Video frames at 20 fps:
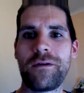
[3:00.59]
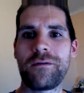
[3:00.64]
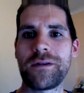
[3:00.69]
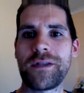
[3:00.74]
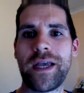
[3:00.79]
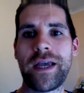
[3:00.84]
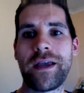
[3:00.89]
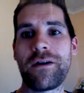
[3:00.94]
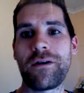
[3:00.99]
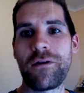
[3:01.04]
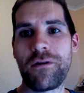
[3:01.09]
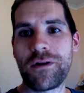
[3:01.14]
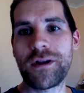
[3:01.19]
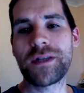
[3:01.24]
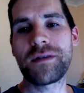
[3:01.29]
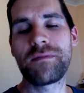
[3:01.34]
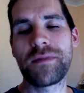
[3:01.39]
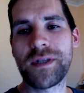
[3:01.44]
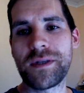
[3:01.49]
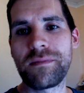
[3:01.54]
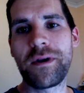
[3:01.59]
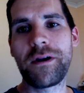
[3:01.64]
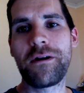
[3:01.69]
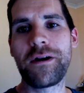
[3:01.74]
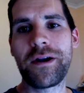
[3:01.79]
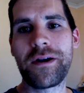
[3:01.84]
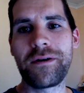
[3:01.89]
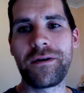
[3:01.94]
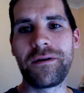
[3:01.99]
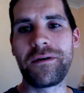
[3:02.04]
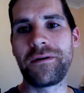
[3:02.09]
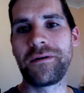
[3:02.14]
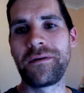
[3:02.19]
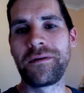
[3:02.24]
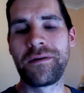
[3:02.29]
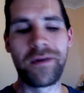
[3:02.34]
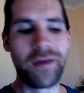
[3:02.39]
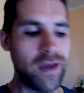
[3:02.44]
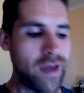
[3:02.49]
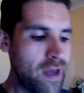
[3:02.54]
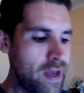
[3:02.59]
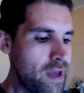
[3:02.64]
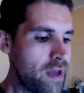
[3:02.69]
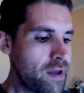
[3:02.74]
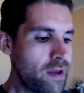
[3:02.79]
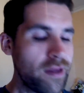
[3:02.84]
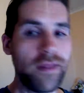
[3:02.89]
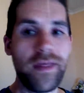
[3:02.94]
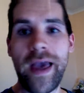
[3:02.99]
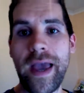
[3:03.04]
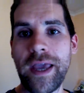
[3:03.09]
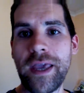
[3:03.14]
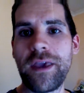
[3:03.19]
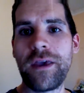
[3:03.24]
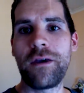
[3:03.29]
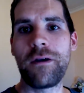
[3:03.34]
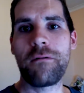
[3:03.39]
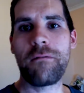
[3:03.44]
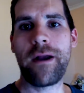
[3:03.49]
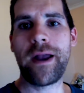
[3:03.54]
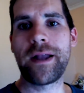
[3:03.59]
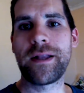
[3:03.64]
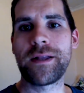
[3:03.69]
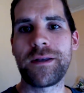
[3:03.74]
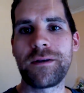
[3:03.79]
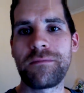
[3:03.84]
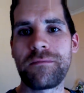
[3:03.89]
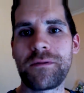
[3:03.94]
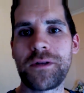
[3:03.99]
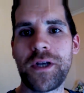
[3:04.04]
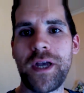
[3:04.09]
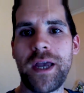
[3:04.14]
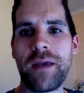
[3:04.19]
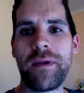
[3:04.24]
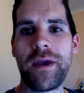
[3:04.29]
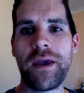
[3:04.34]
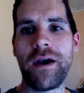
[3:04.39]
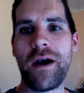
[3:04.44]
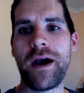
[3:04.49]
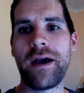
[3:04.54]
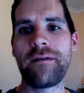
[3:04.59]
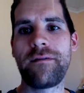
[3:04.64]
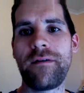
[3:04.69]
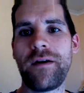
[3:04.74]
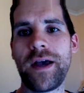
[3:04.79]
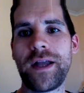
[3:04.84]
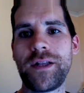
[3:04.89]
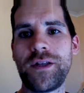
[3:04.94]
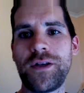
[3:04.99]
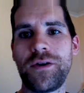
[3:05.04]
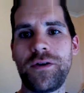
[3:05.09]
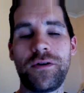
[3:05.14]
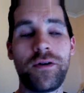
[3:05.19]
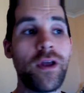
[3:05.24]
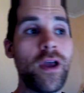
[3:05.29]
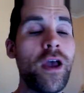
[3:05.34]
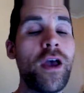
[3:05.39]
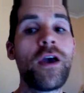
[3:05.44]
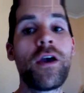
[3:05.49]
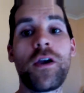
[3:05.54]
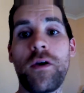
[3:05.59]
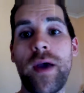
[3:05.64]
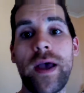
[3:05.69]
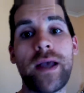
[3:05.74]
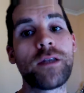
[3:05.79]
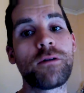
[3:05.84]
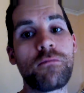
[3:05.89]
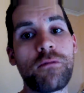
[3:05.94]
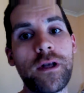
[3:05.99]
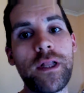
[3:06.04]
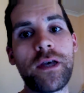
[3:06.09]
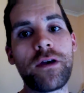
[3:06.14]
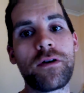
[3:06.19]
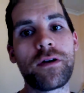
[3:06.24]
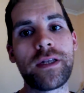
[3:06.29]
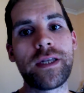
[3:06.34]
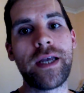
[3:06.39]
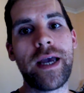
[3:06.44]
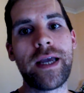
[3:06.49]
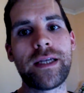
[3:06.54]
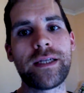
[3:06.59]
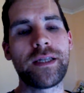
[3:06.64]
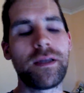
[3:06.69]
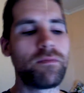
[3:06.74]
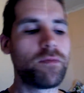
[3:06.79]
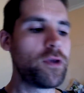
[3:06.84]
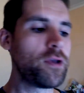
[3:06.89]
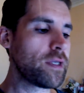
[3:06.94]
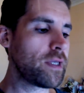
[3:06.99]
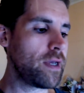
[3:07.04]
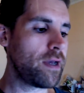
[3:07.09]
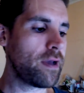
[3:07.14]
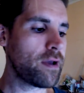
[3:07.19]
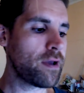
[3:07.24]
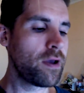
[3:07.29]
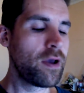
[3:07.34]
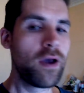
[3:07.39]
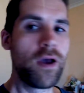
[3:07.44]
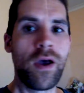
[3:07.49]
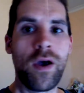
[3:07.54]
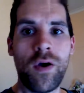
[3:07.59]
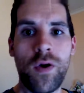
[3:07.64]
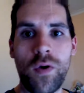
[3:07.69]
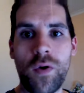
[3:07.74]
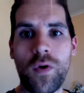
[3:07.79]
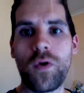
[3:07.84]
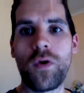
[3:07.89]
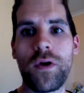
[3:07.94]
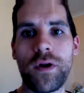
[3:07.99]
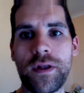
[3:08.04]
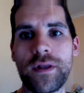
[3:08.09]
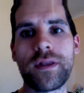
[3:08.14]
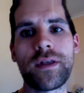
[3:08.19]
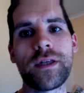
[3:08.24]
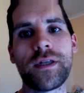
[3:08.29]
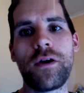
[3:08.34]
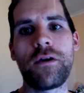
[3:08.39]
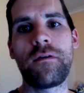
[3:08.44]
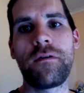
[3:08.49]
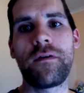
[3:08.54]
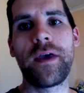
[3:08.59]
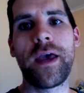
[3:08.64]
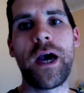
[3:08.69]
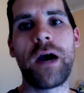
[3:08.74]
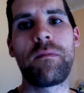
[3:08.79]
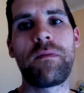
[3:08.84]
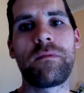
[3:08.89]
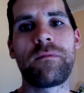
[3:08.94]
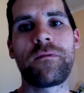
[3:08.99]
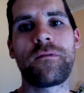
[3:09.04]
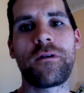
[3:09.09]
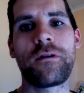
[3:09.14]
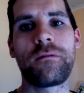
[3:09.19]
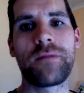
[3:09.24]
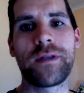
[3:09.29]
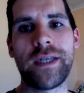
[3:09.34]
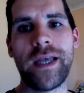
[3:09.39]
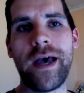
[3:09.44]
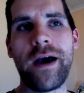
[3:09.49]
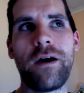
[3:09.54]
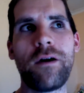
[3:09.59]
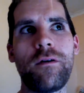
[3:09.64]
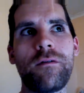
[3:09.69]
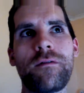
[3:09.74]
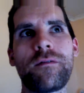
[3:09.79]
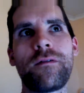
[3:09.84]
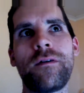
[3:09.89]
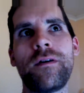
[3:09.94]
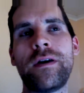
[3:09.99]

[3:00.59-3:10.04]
it was like a Christmas miracle. Thank you, random JB hi-fi dude who has really good taste in music, ordered the Sophie album for himself,